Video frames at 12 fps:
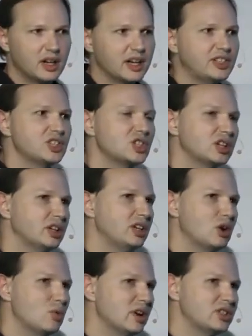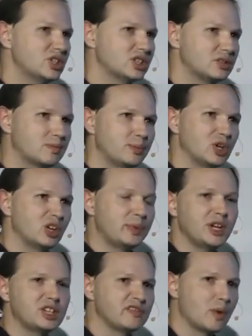Additionally, you don't want to just build a
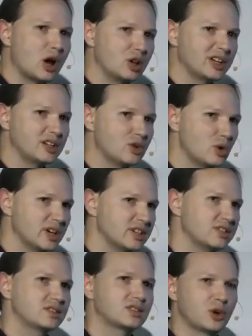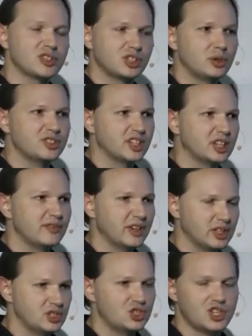predictive model on noise, so you also do a
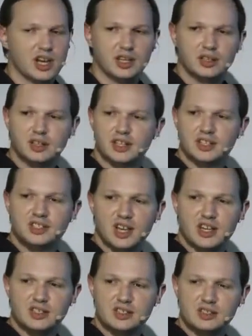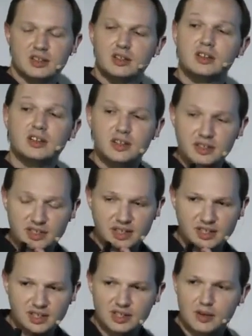significance check. In this case,
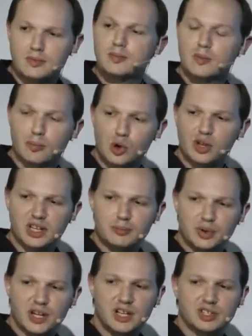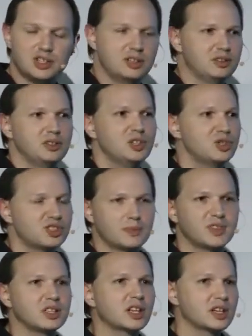since it's a Boolean prediction, use
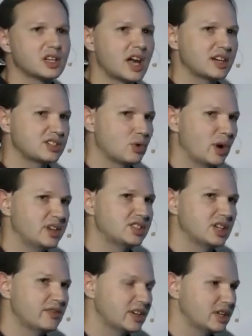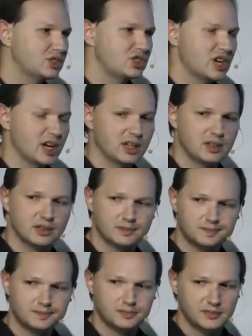something like a chi-squared significance check.
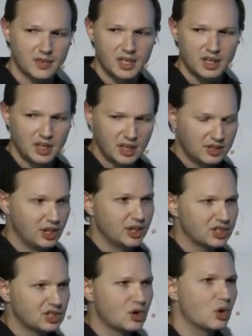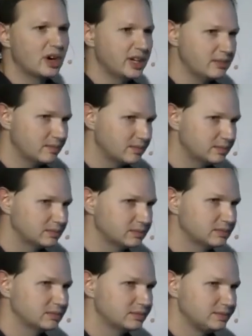You're going to score it
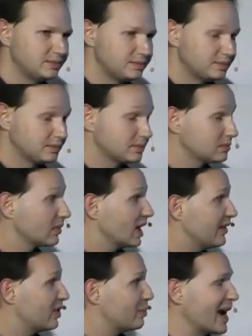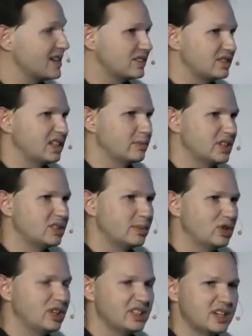if it passes the
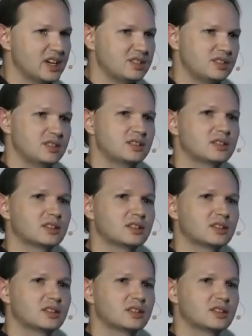admissibility test.